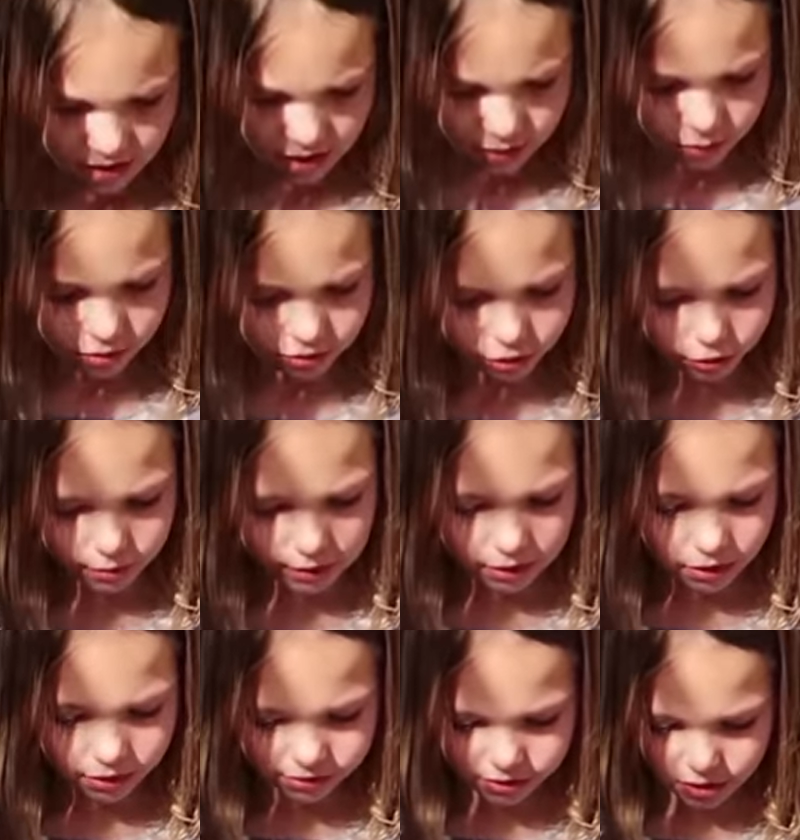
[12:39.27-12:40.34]
I wonder
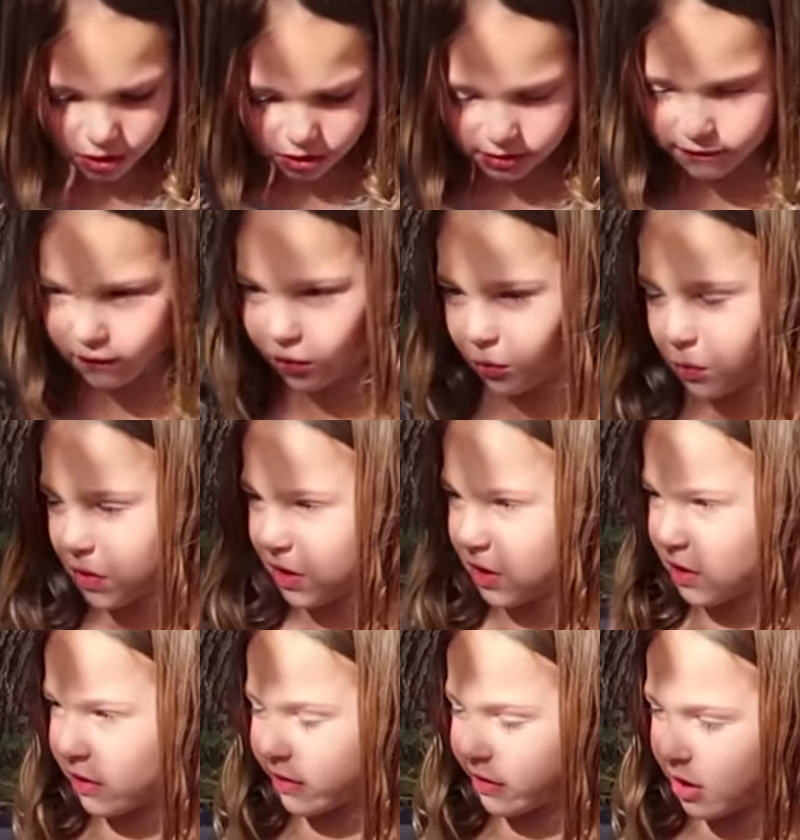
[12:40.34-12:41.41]
where all the carnival
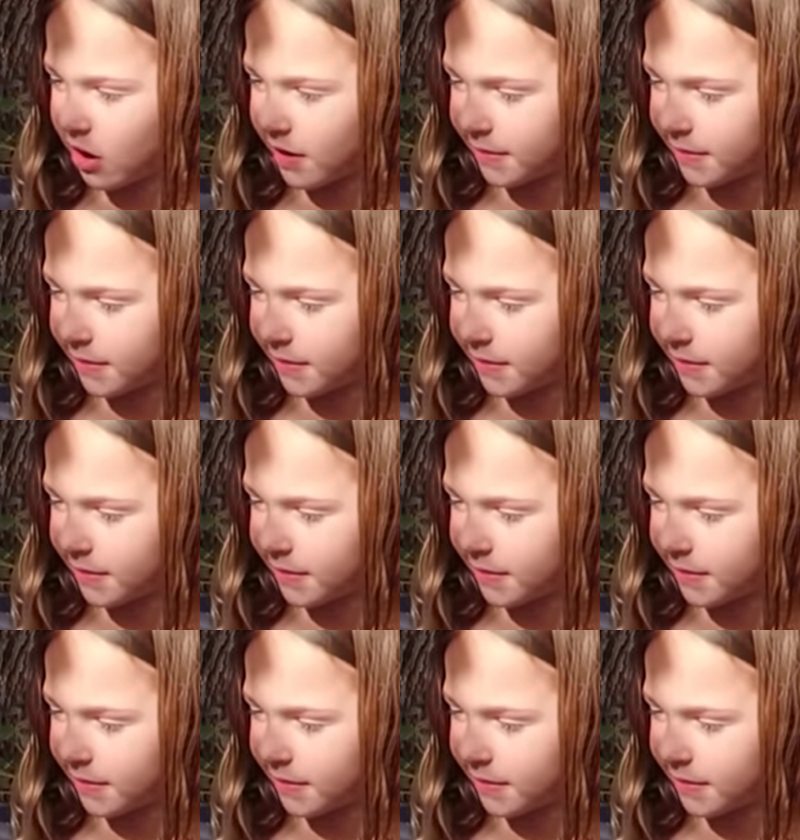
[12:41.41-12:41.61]
workers are.